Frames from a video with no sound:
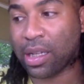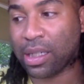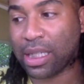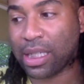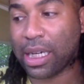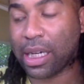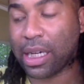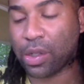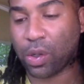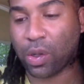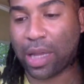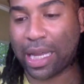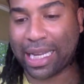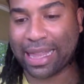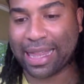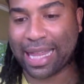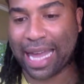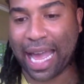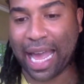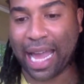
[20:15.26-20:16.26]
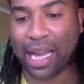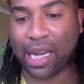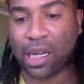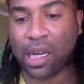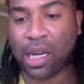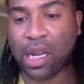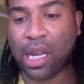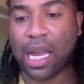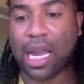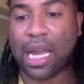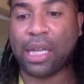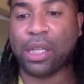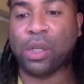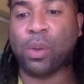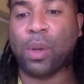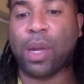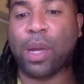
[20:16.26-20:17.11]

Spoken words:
teenager like that and